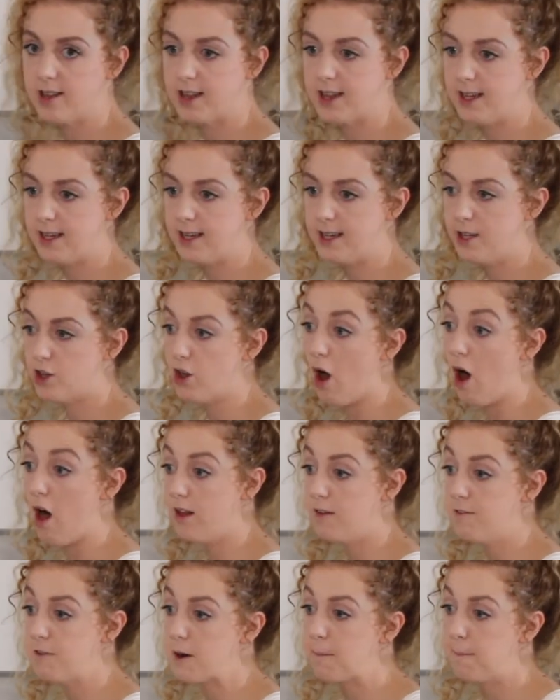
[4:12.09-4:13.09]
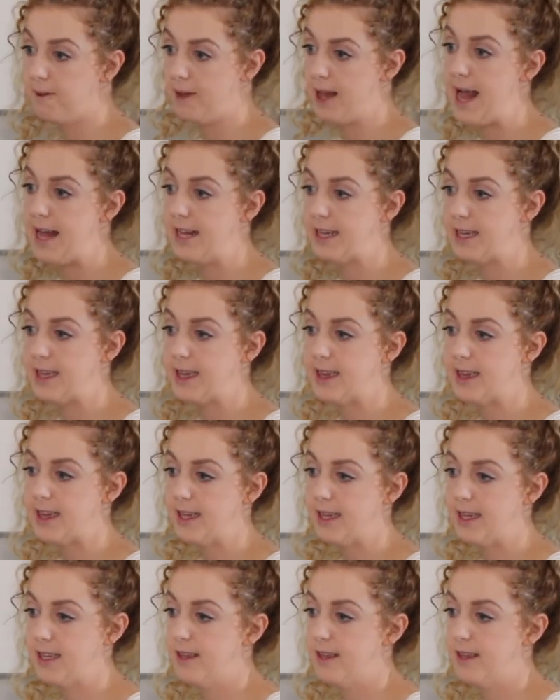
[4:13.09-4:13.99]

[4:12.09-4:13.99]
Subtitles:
seeds. All of our blends